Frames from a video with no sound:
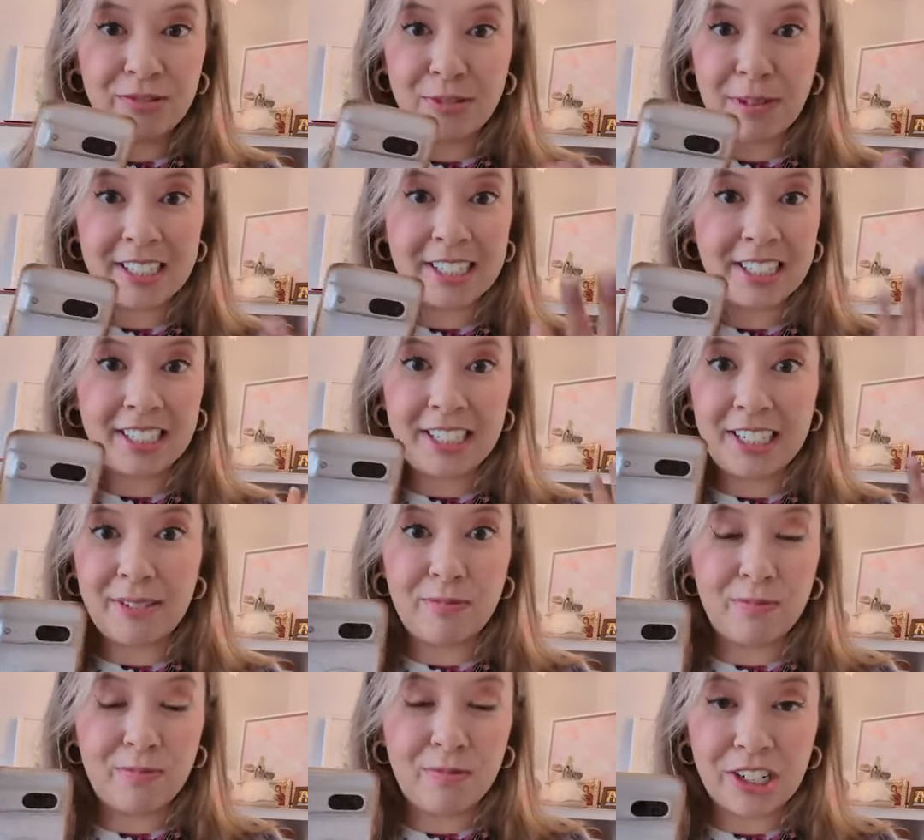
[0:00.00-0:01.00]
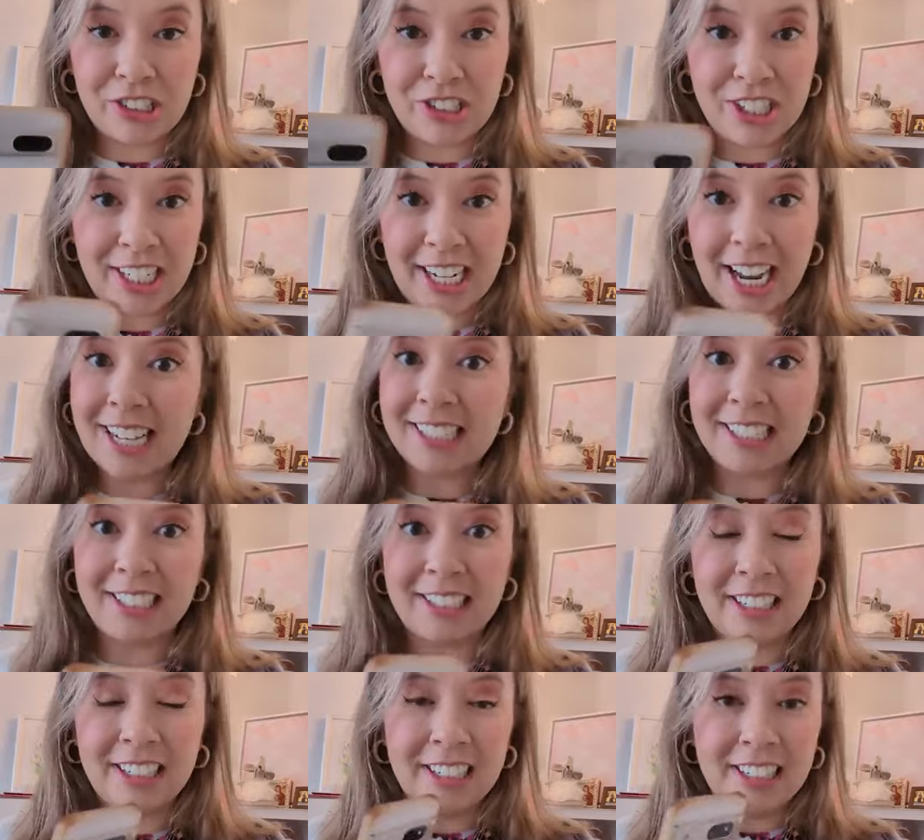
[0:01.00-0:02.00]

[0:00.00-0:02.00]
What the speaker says: basically functioning as an